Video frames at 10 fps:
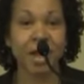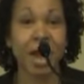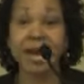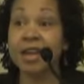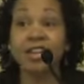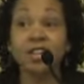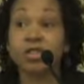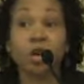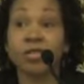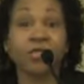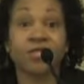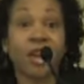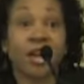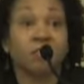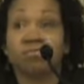And they just start
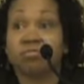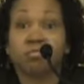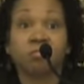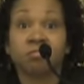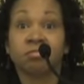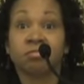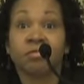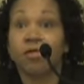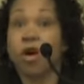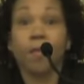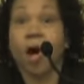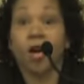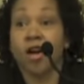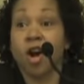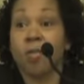singing.
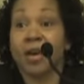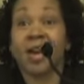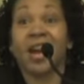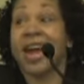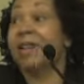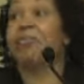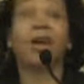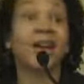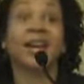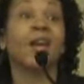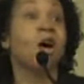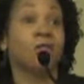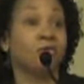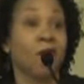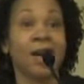Four-part harmony and breaking it
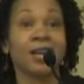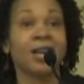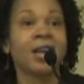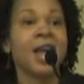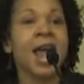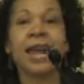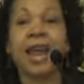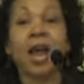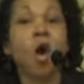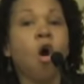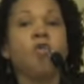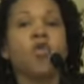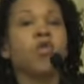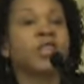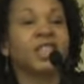off, right? And the whole
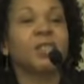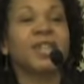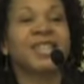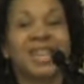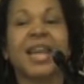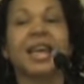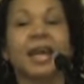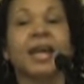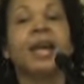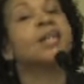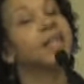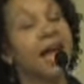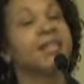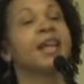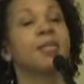room would just be singing until
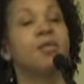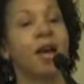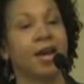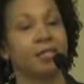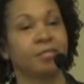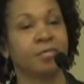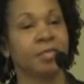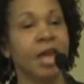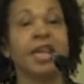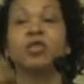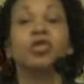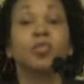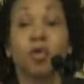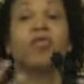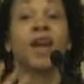I stopped crying. And this was
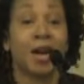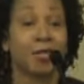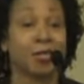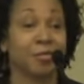profound.